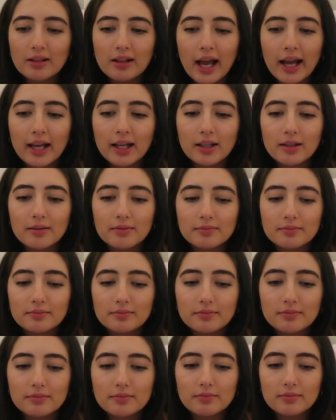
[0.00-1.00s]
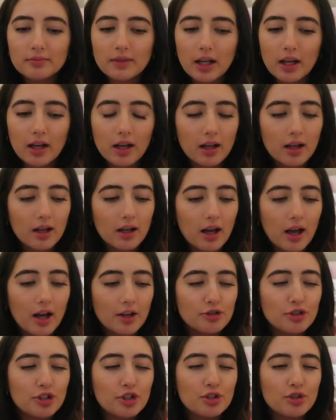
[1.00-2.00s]
like,
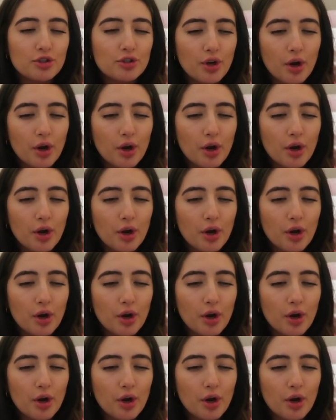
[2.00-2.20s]
just